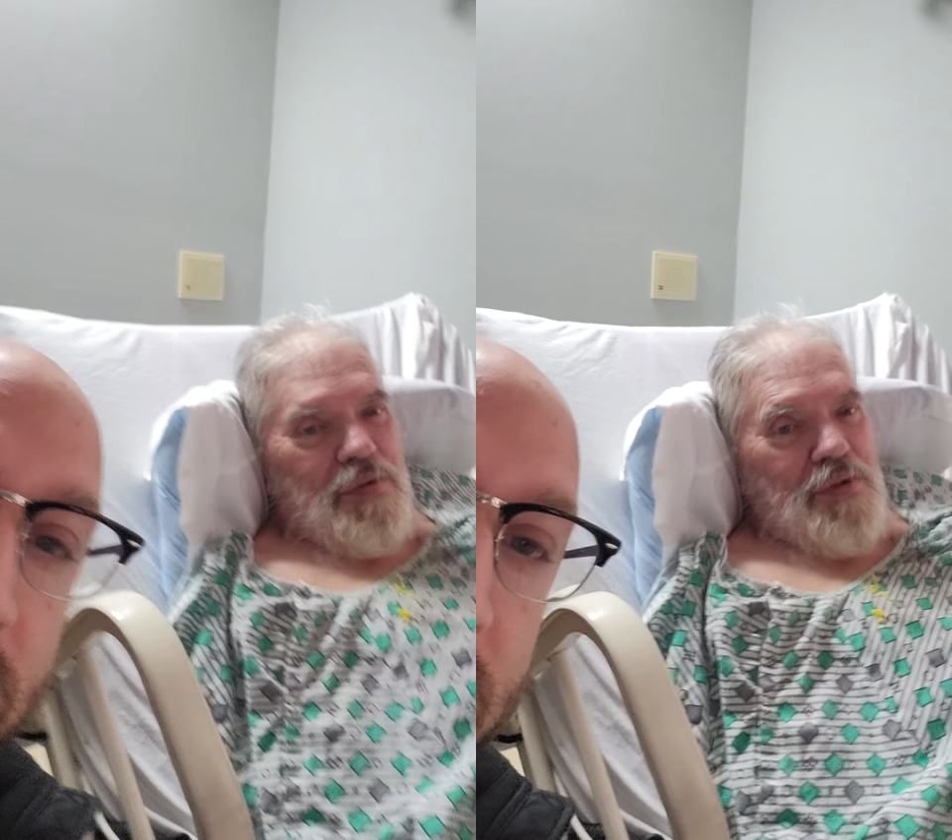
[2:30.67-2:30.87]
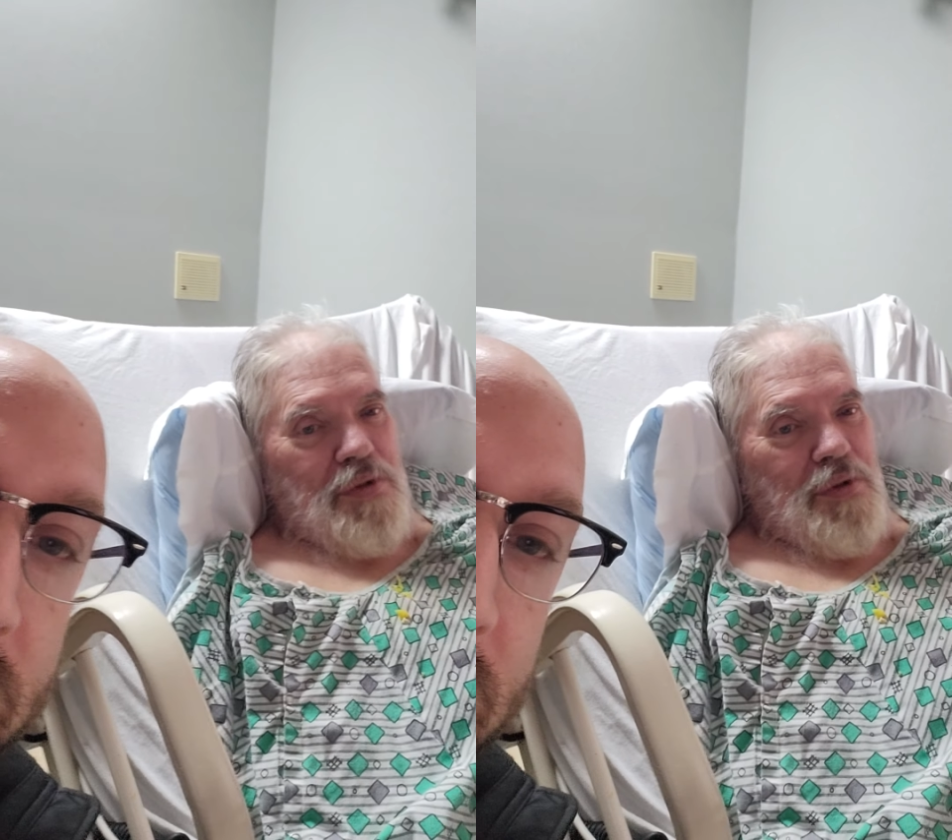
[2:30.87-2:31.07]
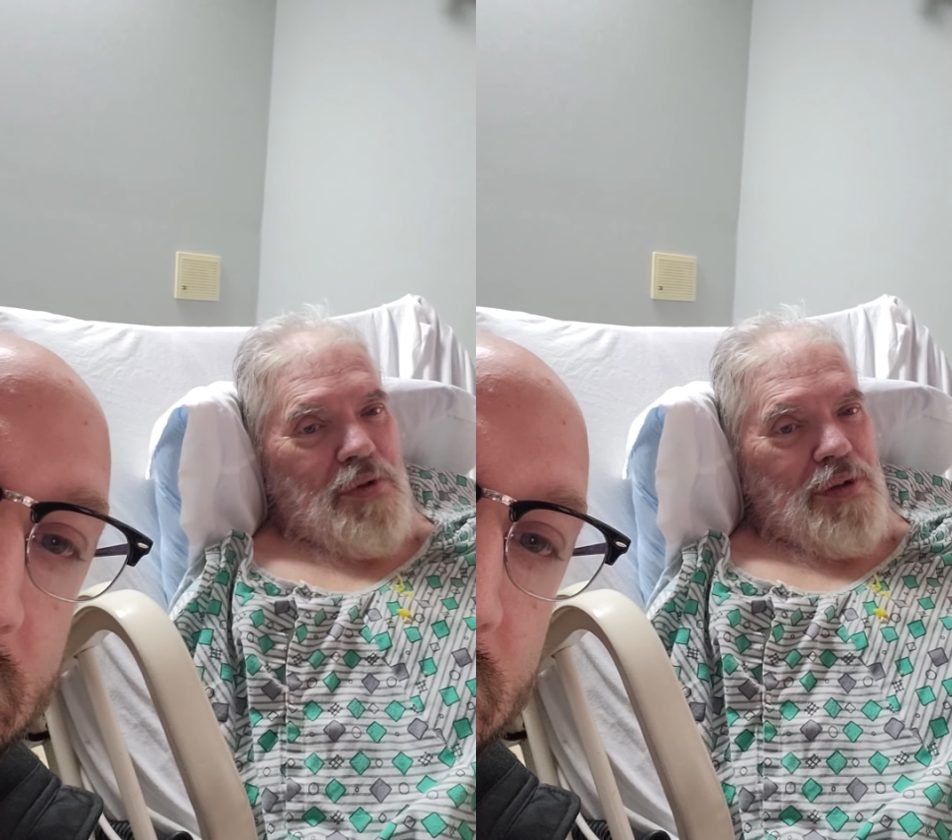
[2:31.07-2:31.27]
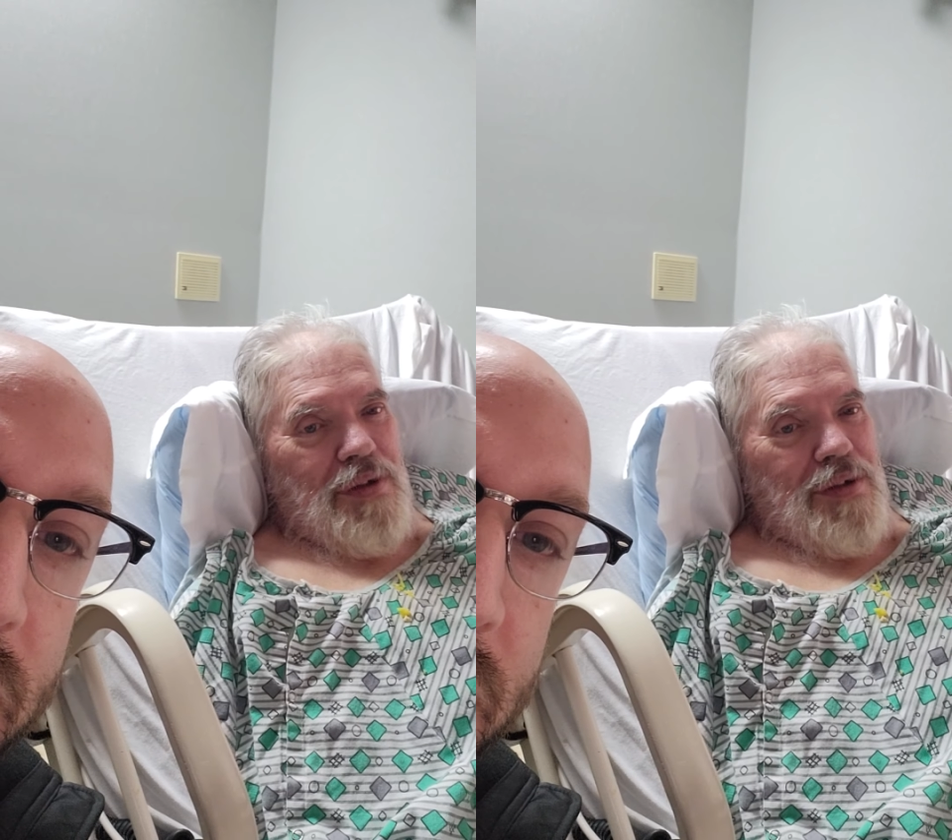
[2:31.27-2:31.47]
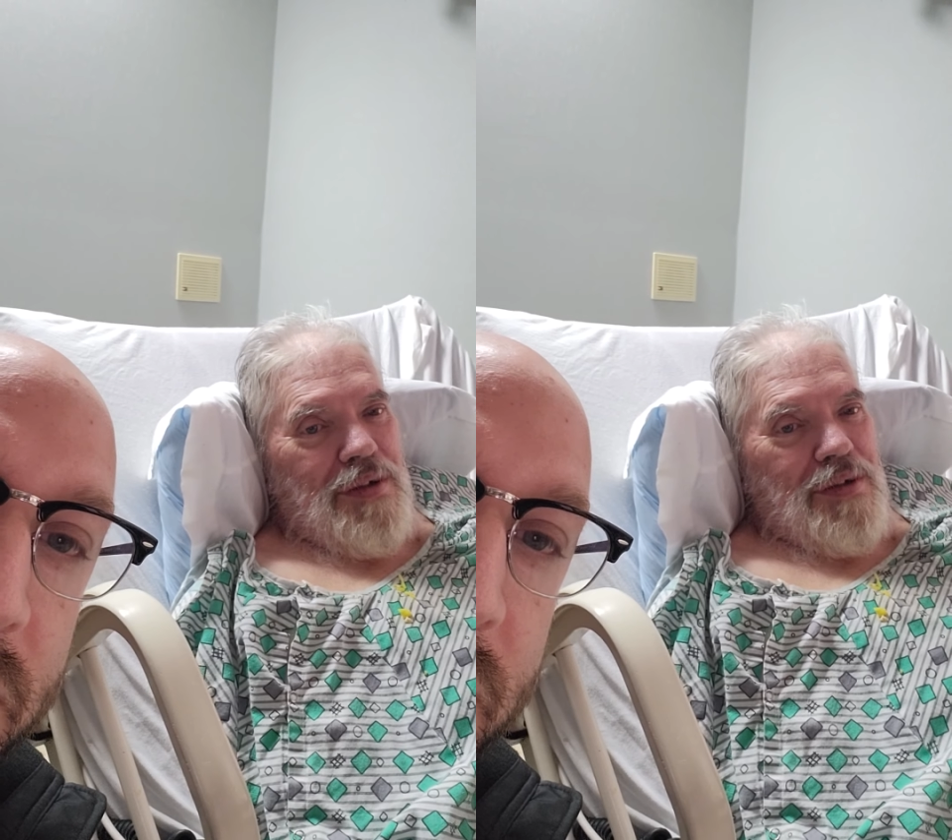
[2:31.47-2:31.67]
is
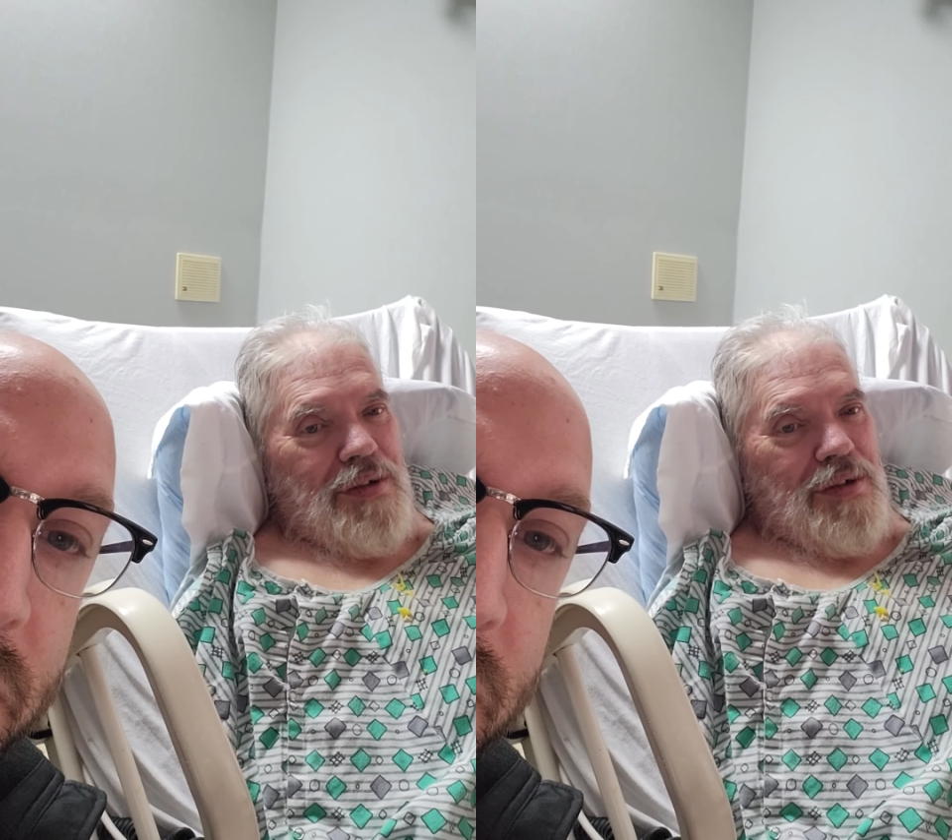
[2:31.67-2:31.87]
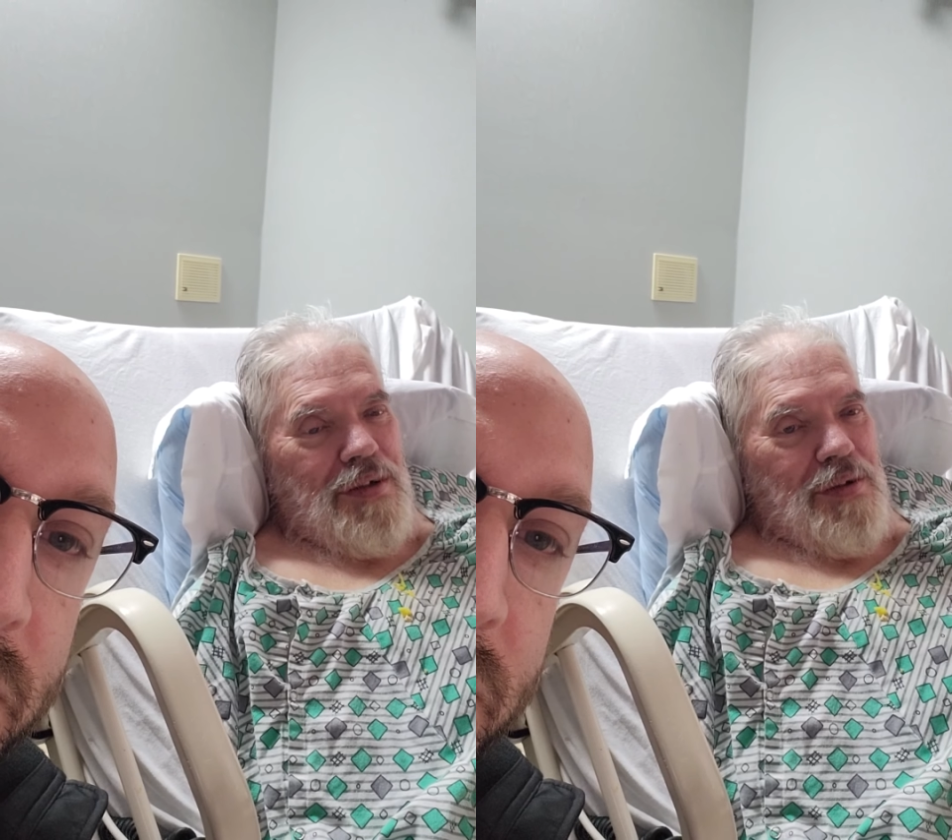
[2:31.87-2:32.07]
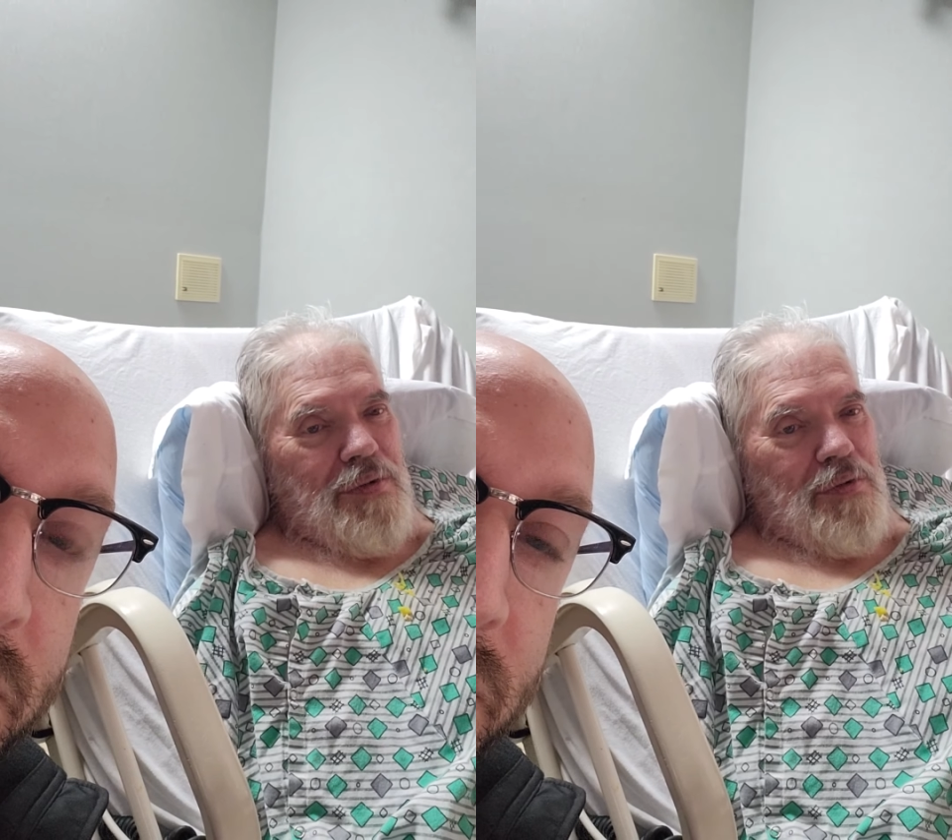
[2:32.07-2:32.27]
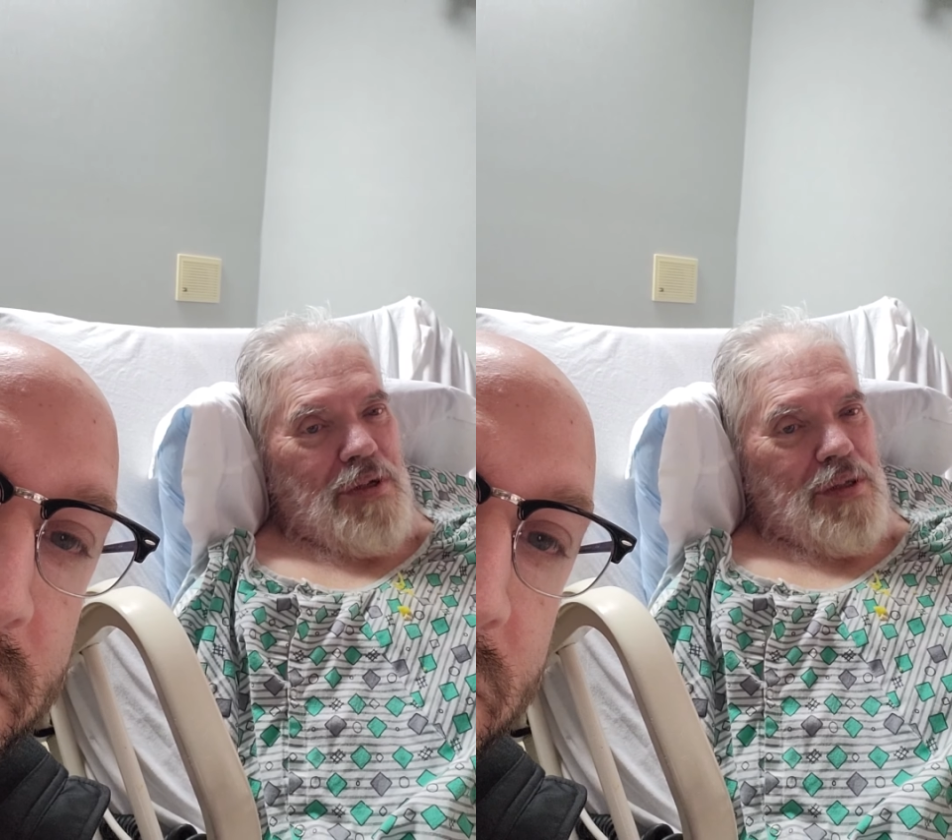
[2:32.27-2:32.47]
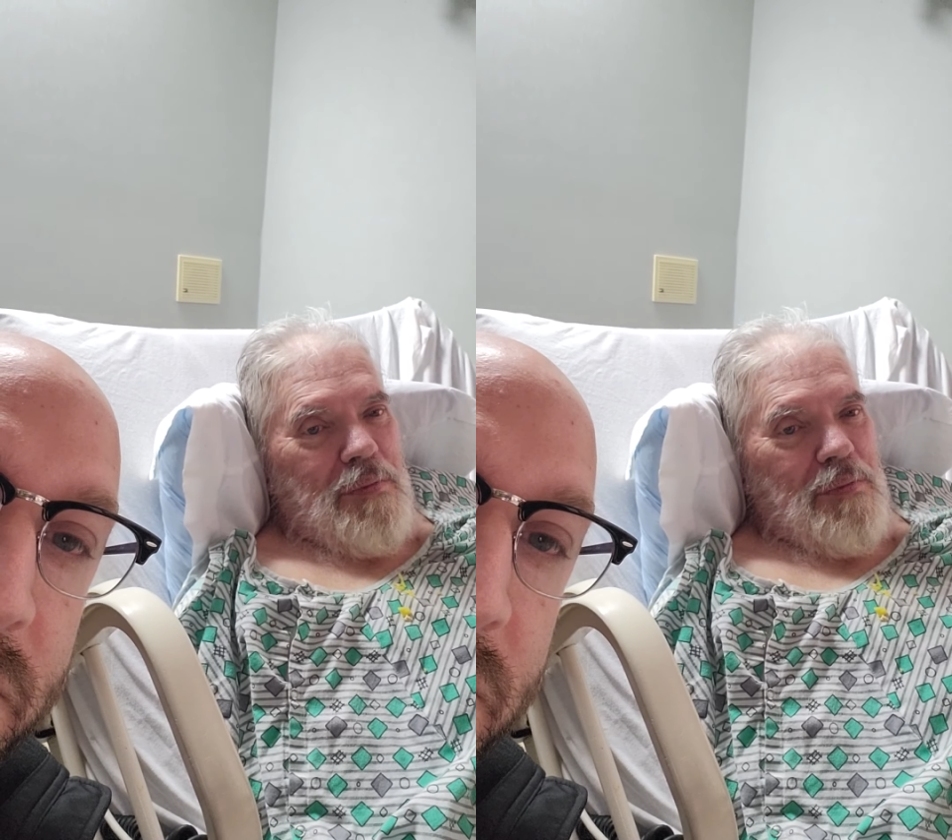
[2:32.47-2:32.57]
doing what